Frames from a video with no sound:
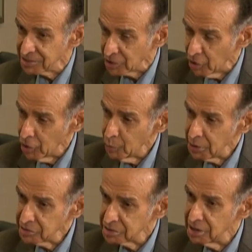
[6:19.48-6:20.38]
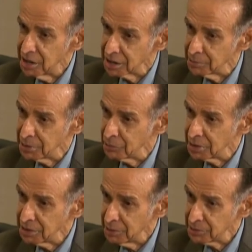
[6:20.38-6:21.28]
It's always there. I mean,
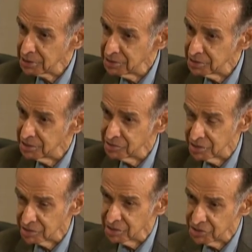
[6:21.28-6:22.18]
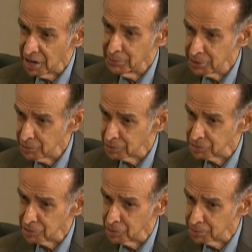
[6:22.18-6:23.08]
whenever there's a disease, a shaman
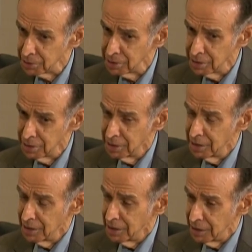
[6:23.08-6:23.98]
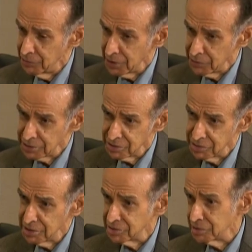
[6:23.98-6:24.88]
once told me, if you have a
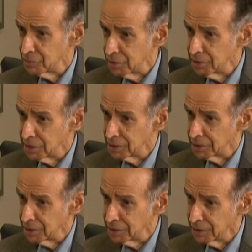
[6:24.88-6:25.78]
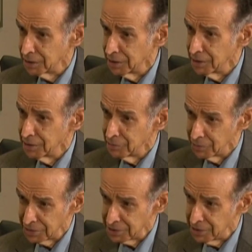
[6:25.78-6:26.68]
disease in one area,
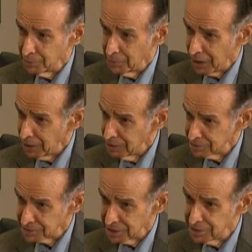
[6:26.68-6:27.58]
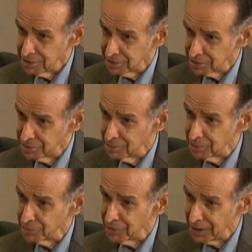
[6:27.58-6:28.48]
within a mile's radius, you
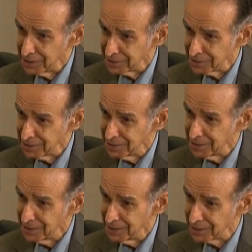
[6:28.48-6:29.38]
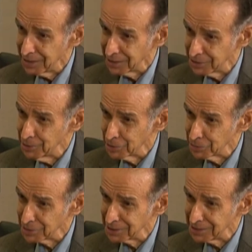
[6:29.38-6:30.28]
will find a cure
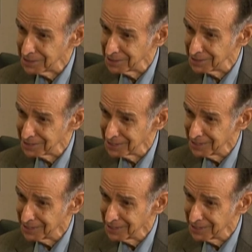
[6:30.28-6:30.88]
for that disease.